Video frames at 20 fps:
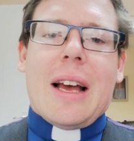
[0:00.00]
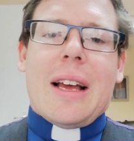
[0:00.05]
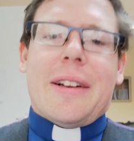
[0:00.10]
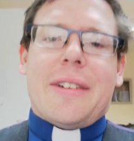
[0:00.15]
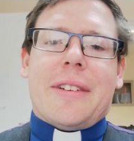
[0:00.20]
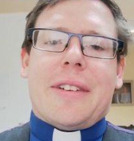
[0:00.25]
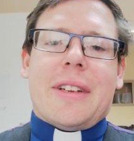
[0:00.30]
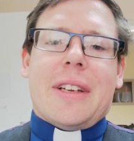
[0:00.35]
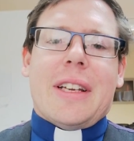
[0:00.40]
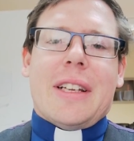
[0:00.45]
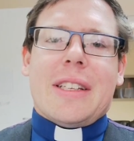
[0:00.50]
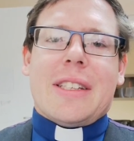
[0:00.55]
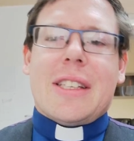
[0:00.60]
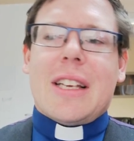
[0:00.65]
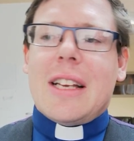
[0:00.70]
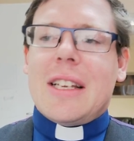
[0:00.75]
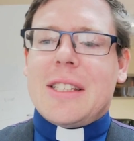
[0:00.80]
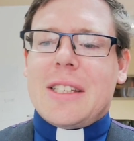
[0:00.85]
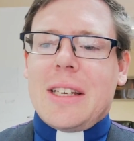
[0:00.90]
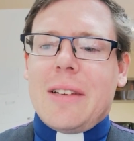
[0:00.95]
and it
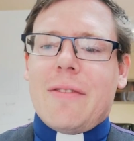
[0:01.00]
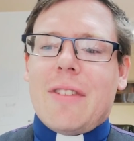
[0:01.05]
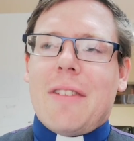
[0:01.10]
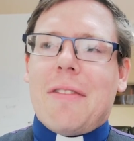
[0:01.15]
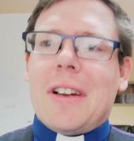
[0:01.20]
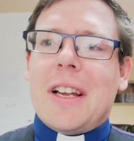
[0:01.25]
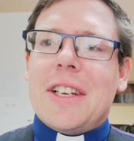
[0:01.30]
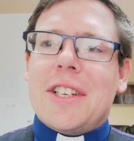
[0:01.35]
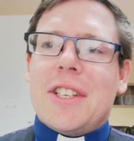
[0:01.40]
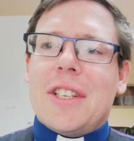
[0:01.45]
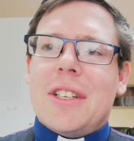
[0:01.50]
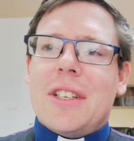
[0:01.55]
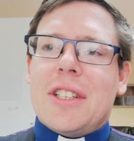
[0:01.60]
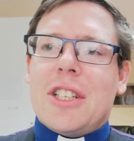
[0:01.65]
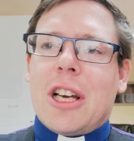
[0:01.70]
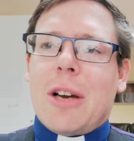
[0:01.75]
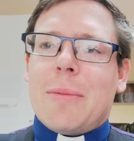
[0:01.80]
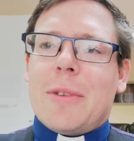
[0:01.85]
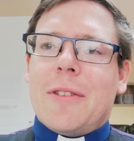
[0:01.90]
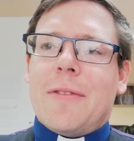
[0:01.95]
says in
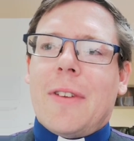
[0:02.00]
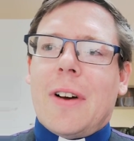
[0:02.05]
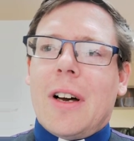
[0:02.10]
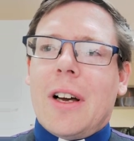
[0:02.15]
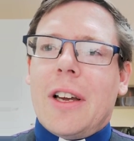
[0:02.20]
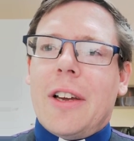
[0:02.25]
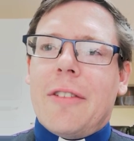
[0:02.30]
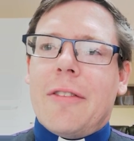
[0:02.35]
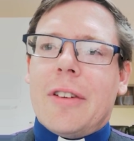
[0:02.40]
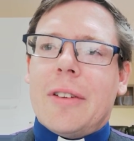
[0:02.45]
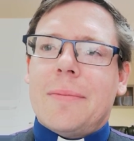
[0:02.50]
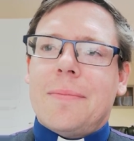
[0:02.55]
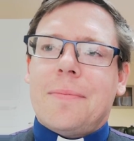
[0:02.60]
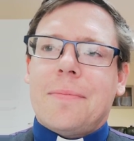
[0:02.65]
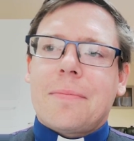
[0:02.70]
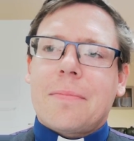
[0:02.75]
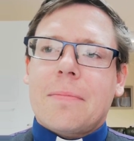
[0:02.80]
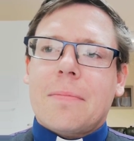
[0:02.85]
Revelation chapter five.